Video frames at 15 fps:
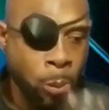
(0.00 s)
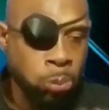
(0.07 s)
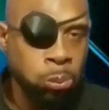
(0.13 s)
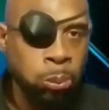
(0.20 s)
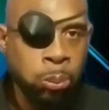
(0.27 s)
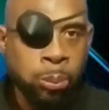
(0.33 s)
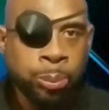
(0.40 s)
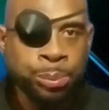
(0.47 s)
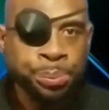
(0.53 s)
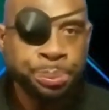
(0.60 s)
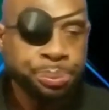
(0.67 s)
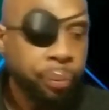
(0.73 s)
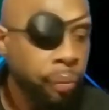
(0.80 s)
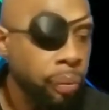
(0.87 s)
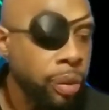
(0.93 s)
Mm.
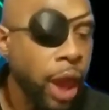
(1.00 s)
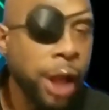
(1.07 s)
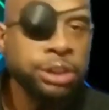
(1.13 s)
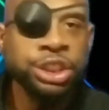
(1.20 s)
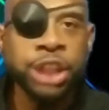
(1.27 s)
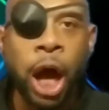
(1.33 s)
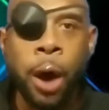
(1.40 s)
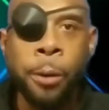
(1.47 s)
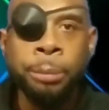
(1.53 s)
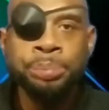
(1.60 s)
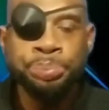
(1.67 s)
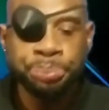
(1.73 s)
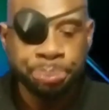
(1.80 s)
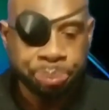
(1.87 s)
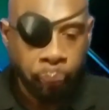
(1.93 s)
so
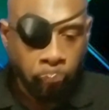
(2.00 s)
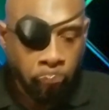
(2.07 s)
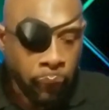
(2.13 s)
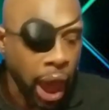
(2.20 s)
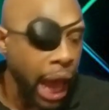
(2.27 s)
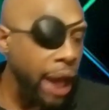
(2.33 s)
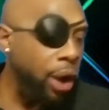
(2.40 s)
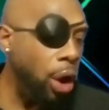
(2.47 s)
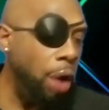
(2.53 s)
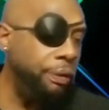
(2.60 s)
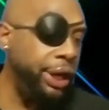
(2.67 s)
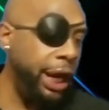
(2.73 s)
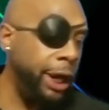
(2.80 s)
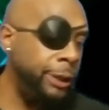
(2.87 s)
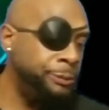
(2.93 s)
I go
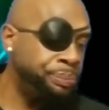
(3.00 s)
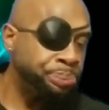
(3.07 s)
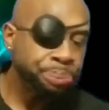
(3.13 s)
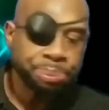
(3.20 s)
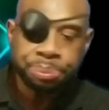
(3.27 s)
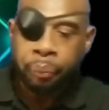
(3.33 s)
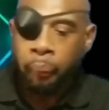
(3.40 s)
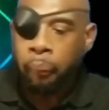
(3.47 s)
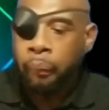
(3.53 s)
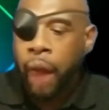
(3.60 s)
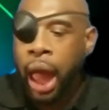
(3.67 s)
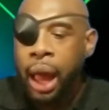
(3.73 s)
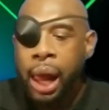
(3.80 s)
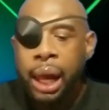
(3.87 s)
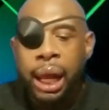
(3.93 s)
over there
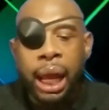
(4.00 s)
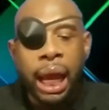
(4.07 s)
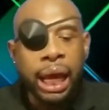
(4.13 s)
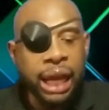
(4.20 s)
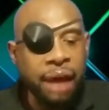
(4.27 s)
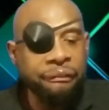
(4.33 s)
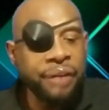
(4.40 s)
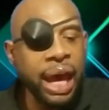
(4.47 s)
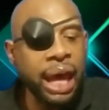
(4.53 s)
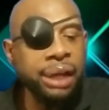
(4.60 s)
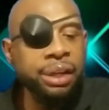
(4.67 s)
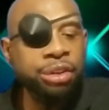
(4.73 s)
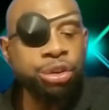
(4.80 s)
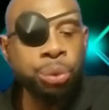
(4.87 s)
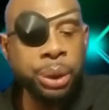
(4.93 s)
and I
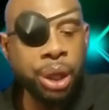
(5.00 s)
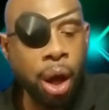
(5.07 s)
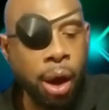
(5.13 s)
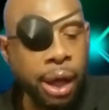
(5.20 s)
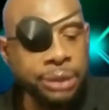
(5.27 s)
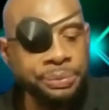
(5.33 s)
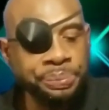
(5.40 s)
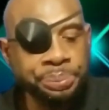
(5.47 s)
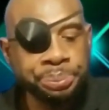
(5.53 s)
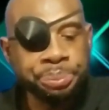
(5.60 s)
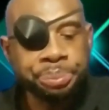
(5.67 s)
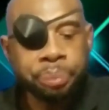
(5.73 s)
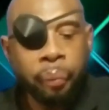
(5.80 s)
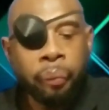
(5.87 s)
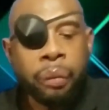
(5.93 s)
find this sweetheart
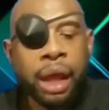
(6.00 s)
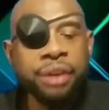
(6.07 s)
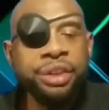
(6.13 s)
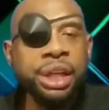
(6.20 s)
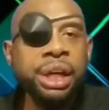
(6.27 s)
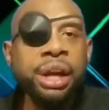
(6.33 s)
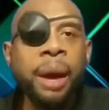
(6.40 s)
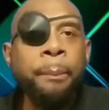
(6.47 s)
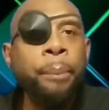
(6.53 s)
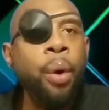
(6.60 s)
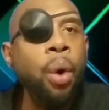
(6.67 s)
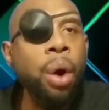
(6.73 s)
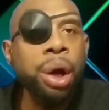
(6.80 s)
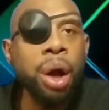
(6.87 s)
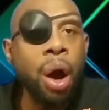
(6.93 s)
sitting there
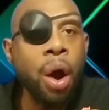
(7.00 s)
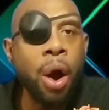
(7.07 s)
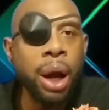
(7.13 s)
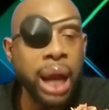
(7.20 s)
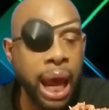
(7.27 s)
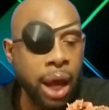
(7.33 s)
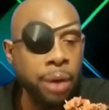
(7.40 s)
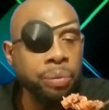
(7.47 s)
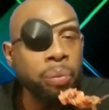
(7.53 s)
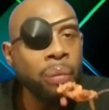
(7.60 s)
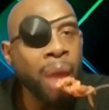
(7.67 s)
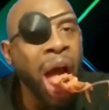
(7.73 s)
pouring her heart out.